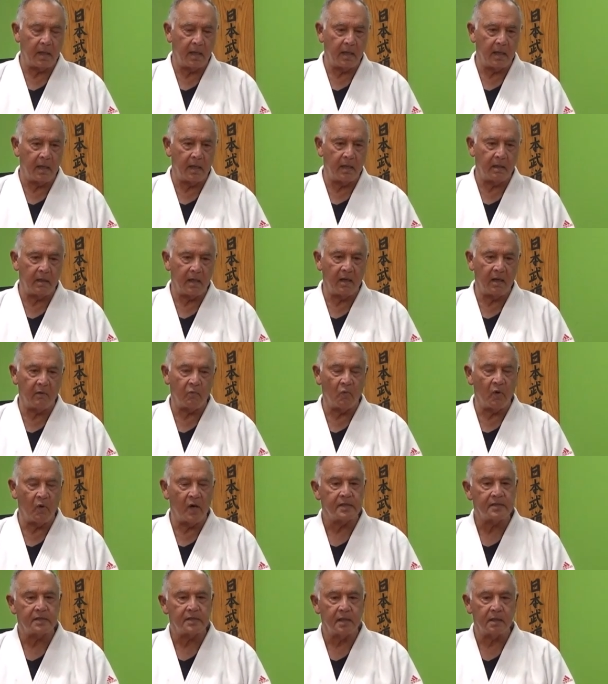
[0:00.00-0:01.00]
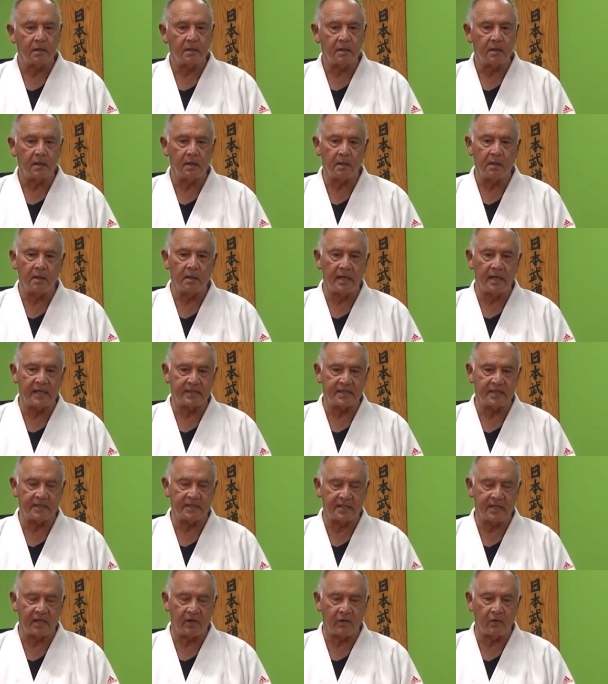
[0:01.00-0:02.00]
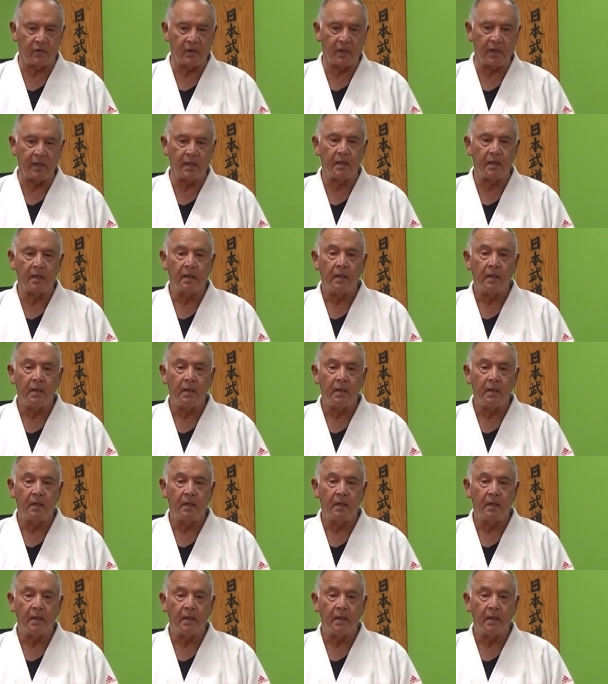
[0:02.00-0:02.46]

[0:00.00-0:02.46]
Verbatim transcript: it wasn't necessarily